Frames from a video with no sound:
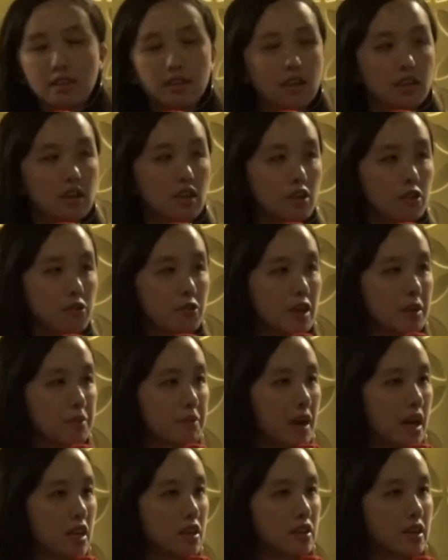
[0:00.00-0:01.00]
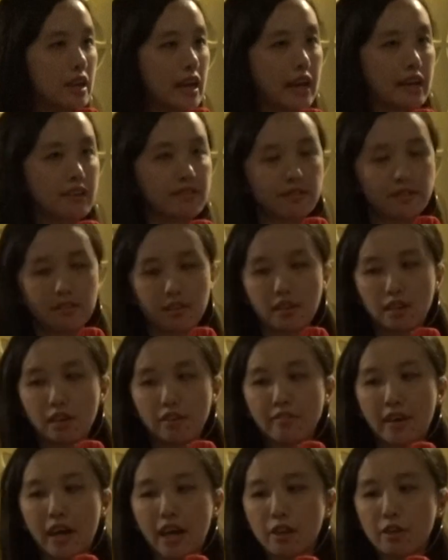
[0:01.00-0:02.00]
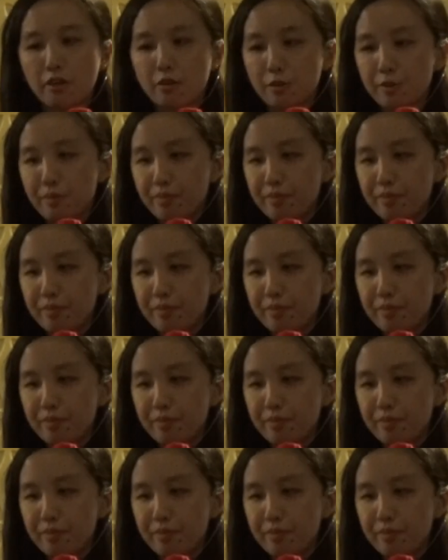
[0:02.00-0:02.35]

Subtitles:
the grape color as the value.